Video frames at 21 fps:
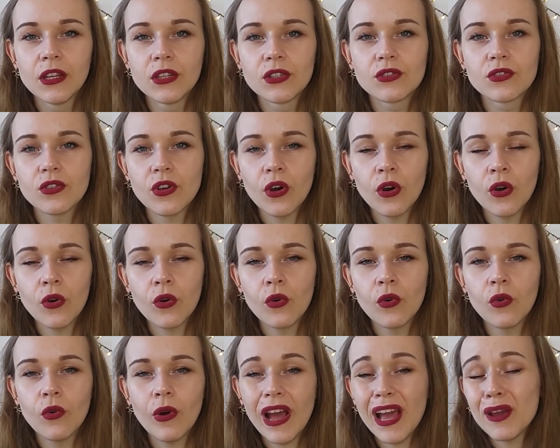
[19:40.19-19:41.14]

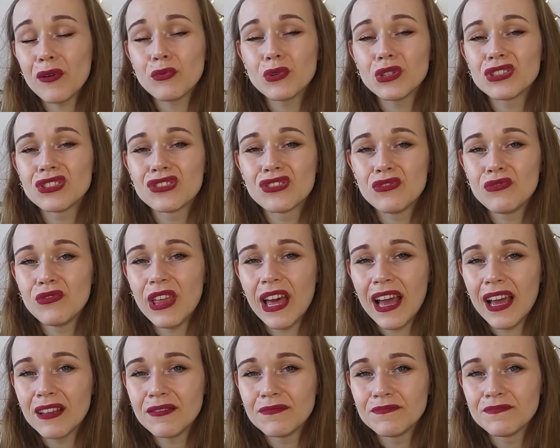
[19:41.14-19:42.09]
So I wouldn't do
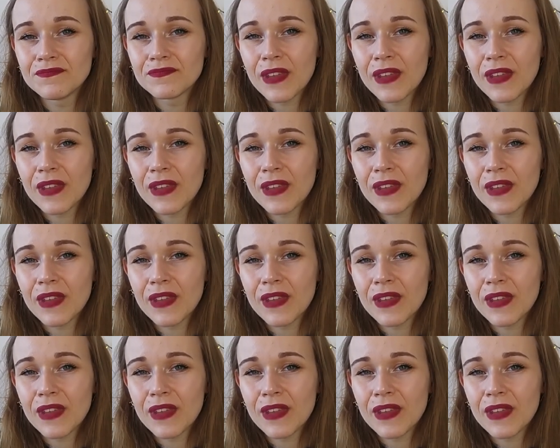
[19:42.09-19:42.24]
that.